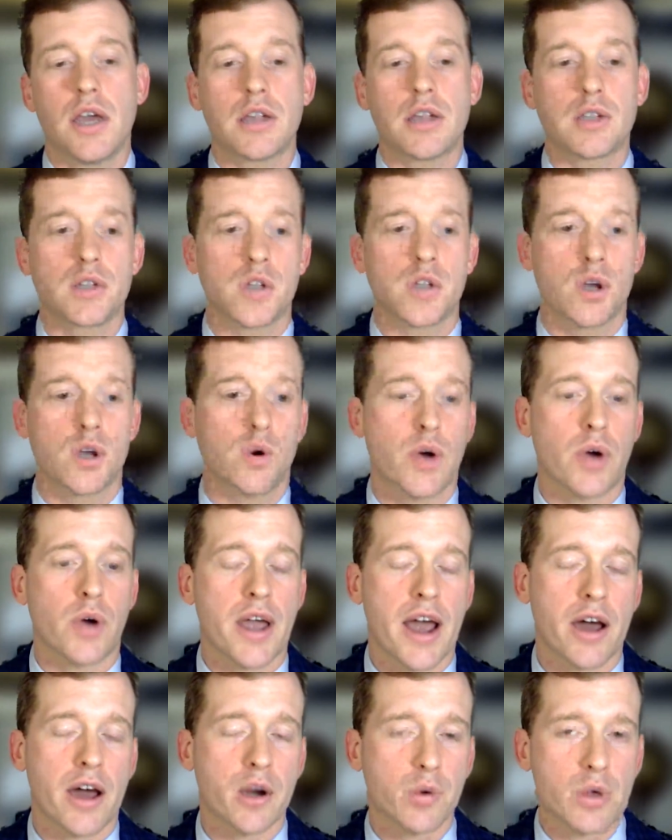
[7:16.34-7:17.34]
And so
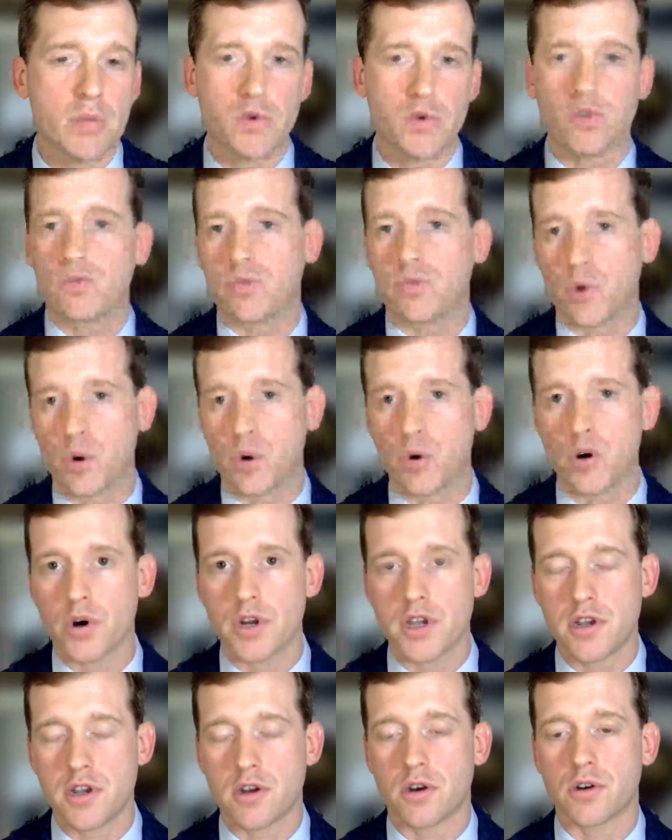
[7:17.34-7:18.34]
how do we move forward
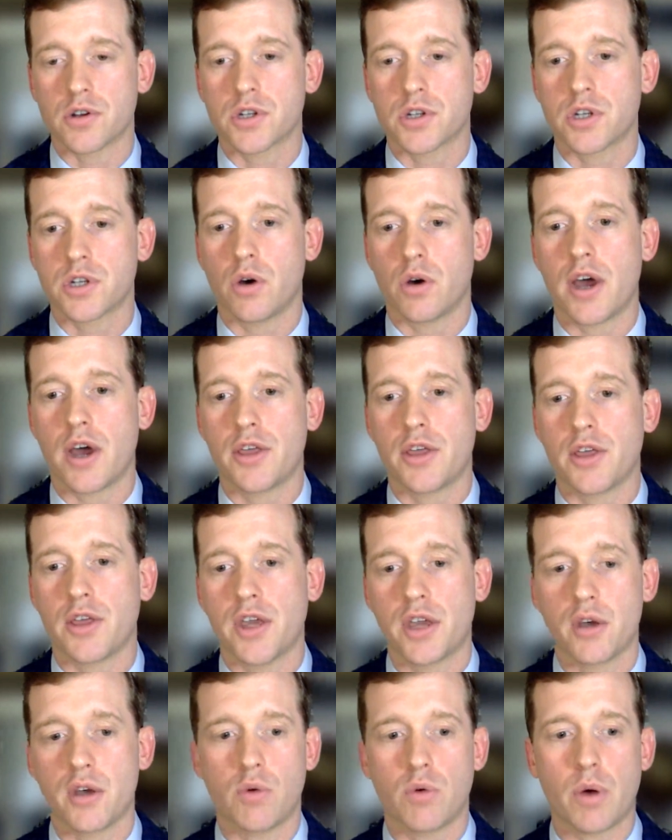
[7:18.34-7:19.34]
here? So I
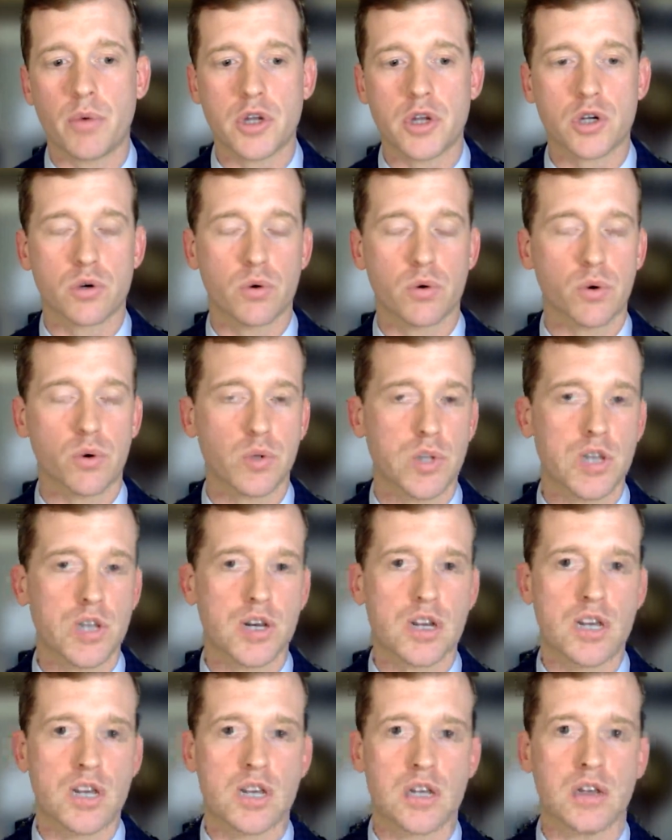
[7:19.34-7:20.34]
think what we truly
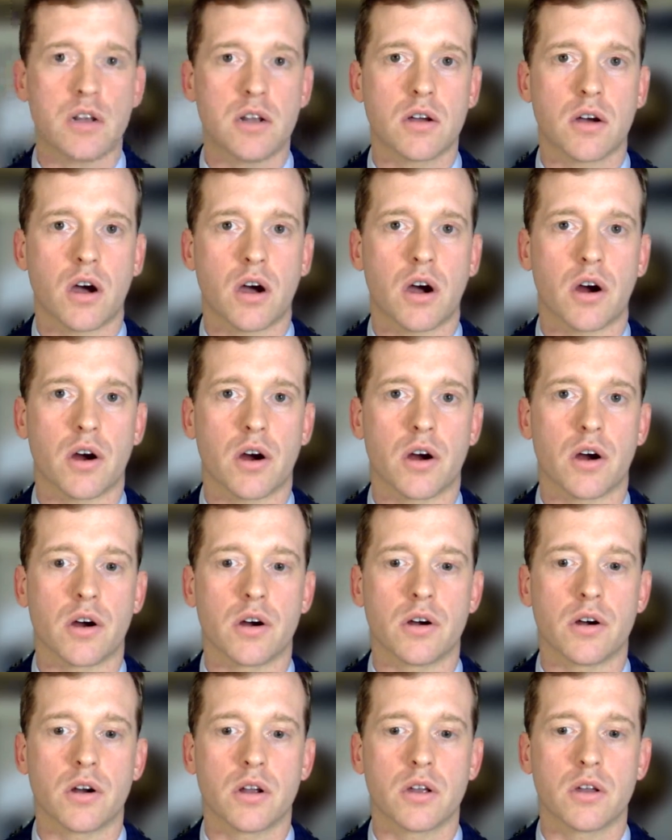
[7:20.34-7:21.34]
need are
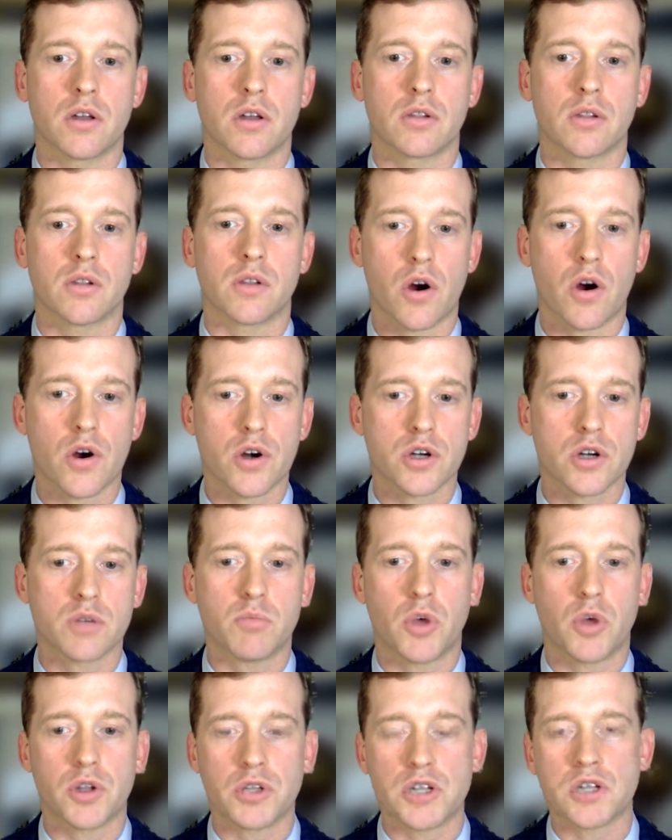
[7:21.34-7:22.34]
large
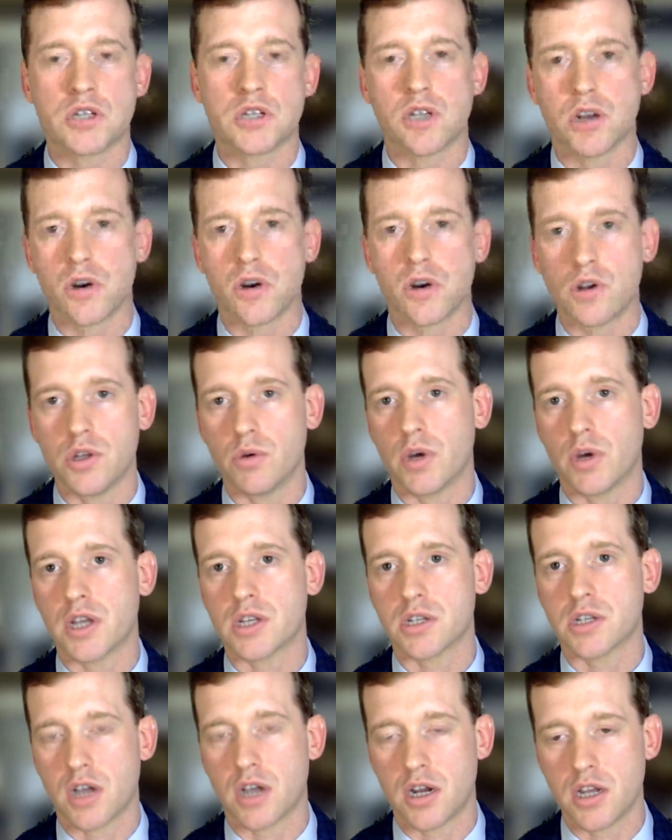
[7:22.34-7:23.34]
multi-center U S
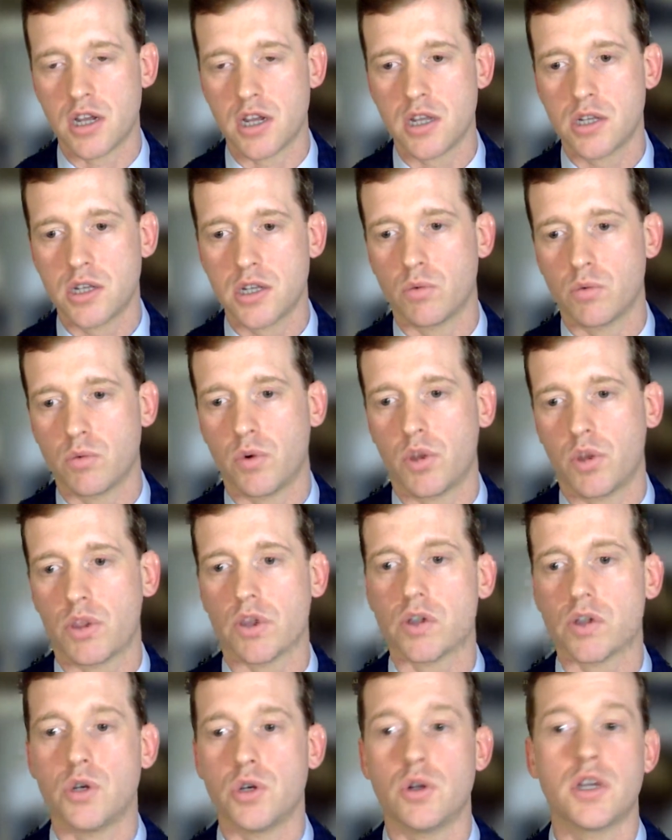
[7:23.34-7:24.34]
studies with
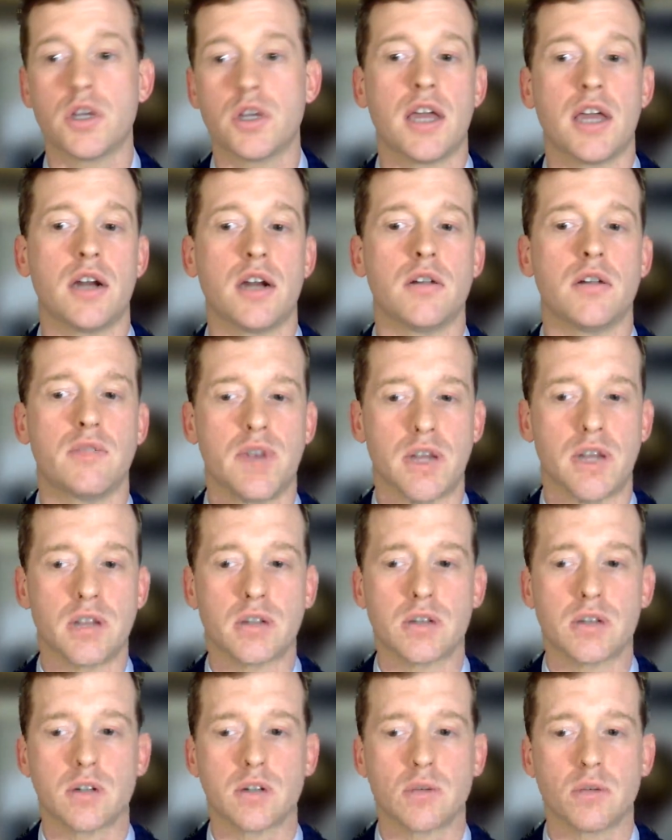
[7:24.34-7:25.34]
adjudicated
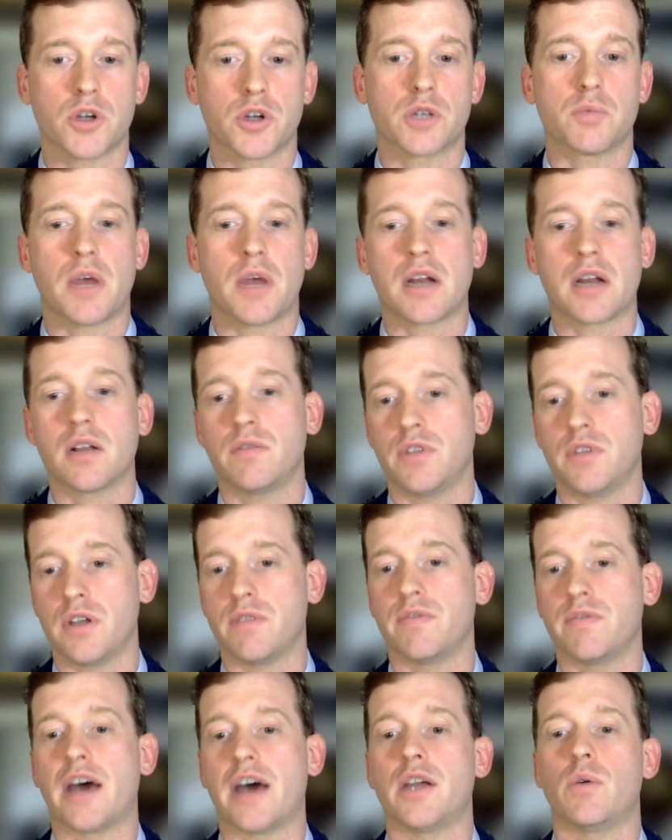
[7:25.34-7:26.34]
events to prospectively
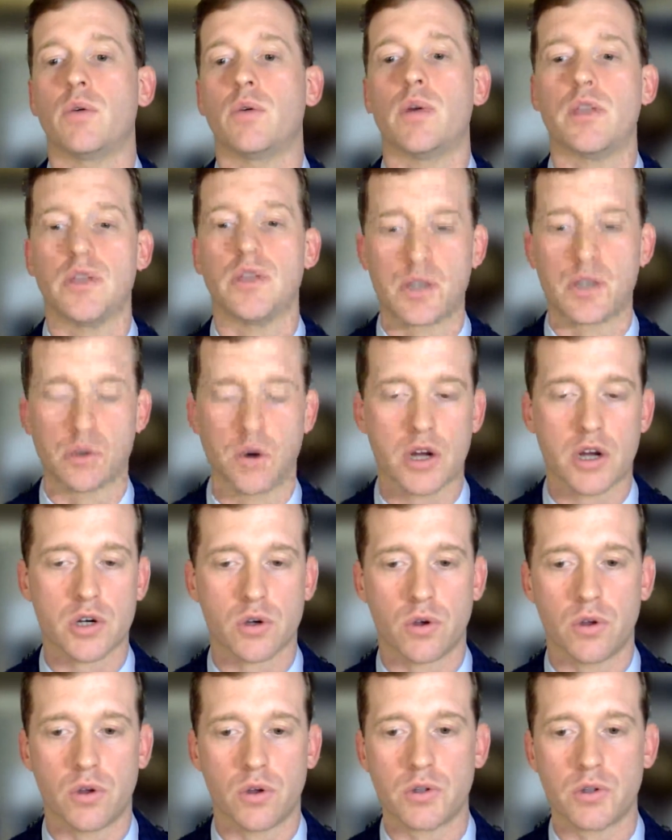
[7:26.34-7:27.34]
evaluate these
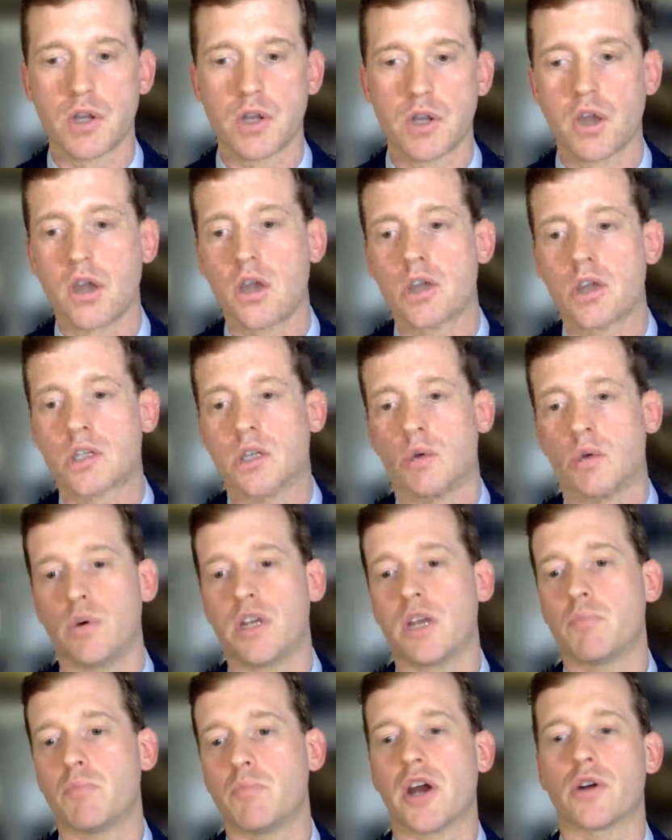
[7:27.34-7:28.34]
thresholds so that
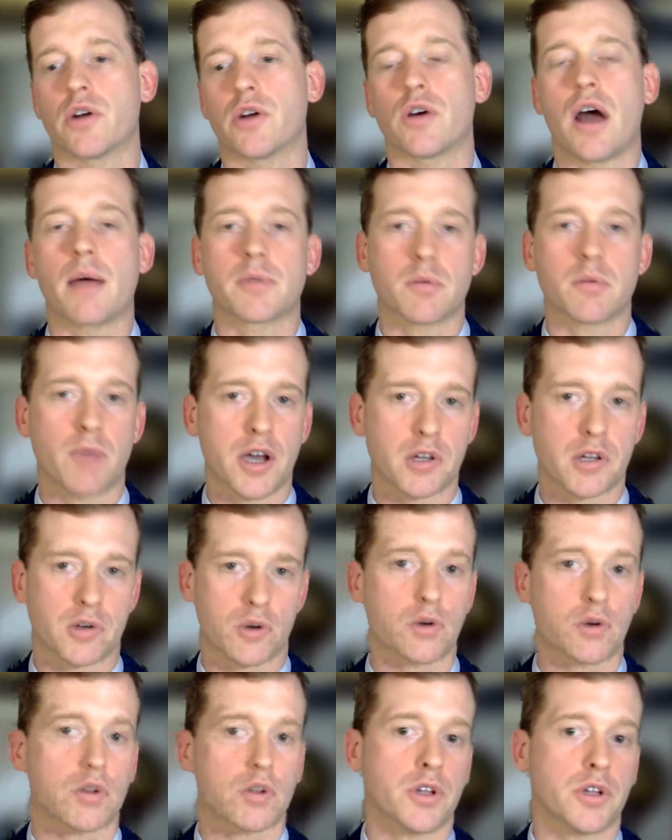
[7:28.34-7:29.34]
we can better optimize
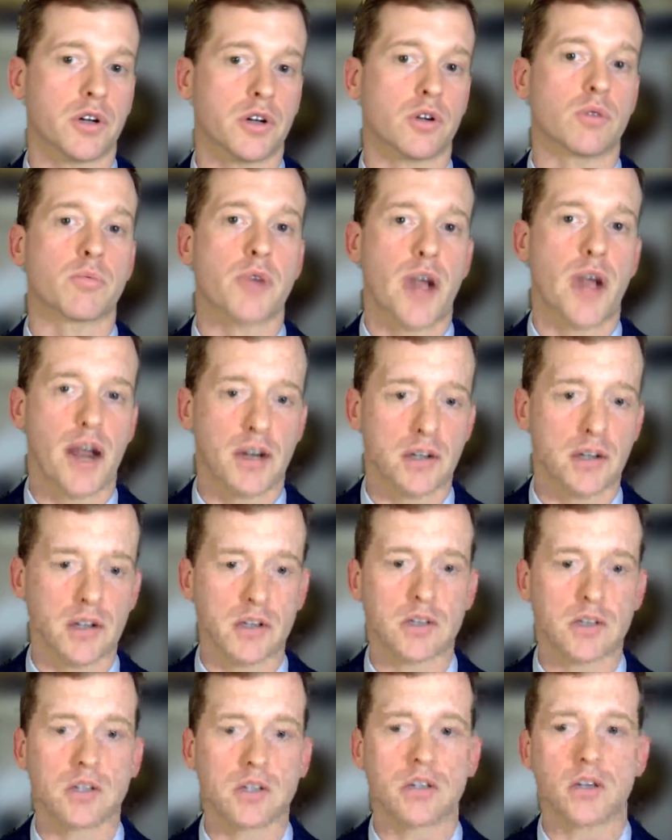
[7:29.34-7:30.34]
our own clinical
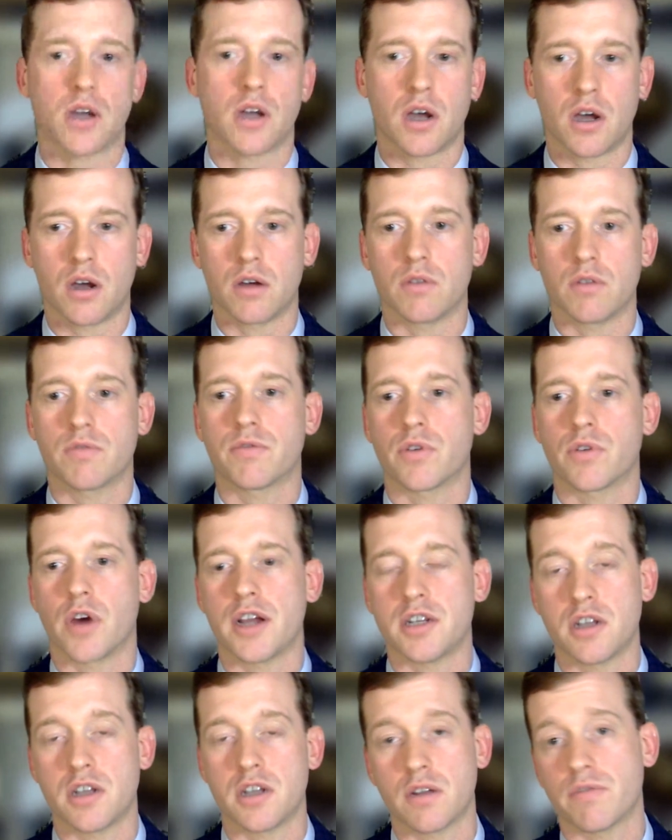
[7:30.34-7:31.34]
practice uh,
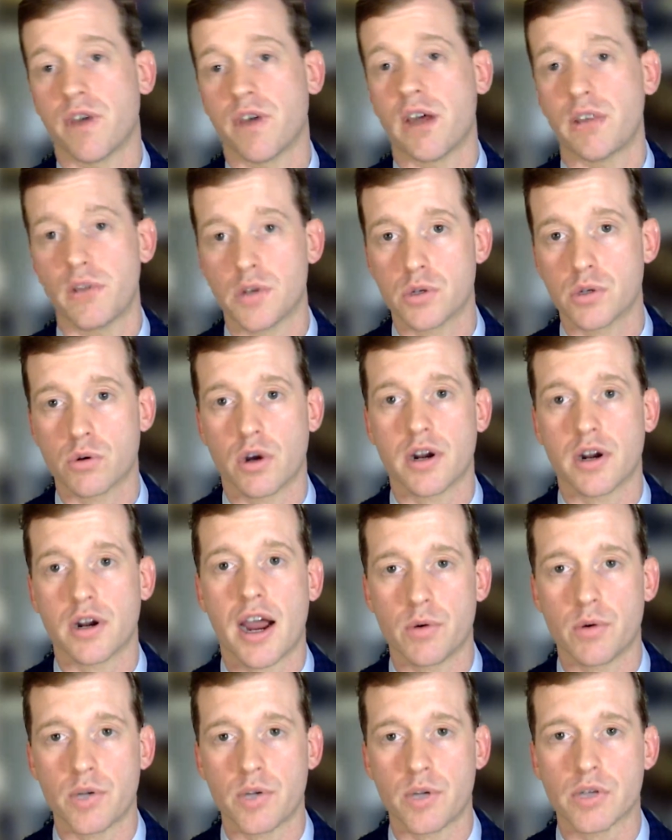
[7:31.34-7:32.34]
for identifying those who are at
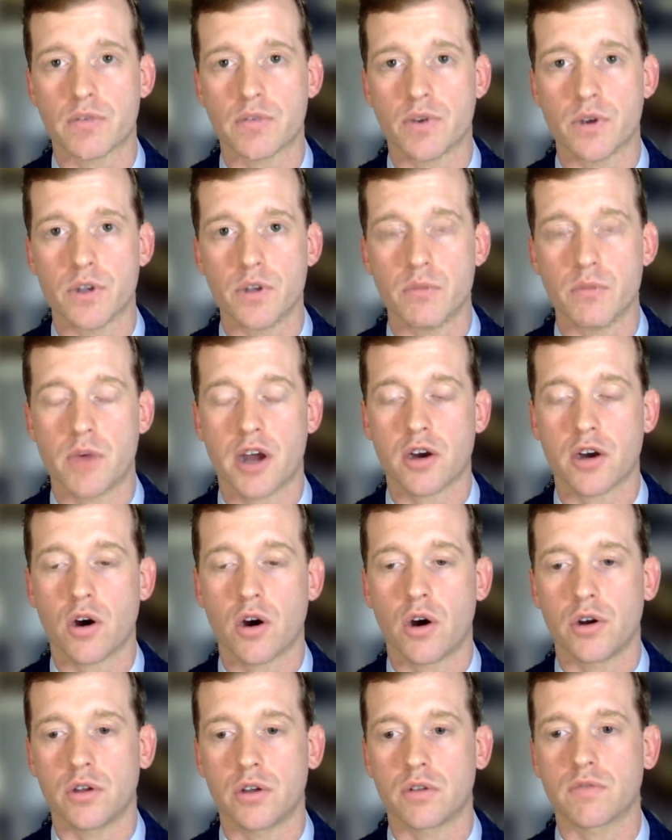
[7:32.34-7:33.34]
high risk for acute
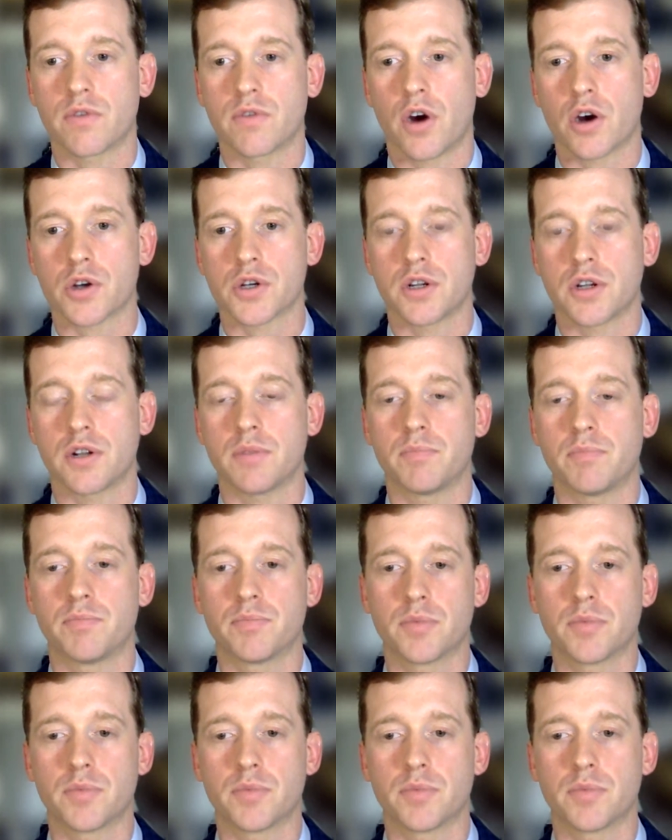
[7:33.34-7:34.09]
myocardial infarction.